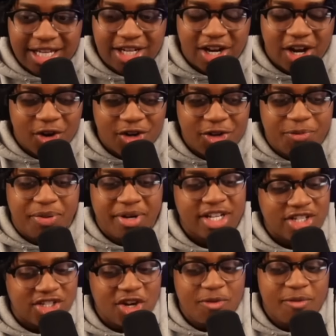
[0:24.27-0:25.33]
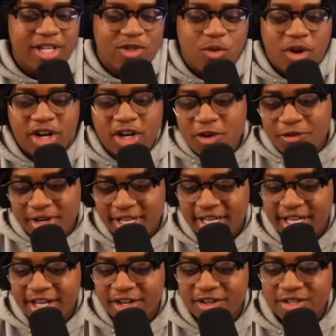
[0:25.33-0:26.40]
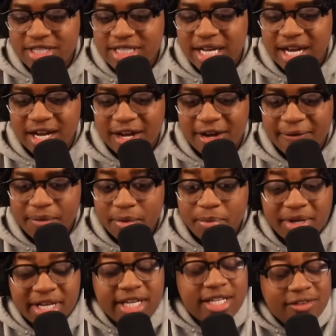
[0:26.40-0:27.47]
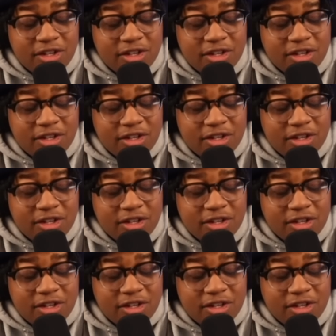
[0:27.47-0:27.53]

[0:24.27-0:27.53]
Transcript: you know, you put in so much work over the years, but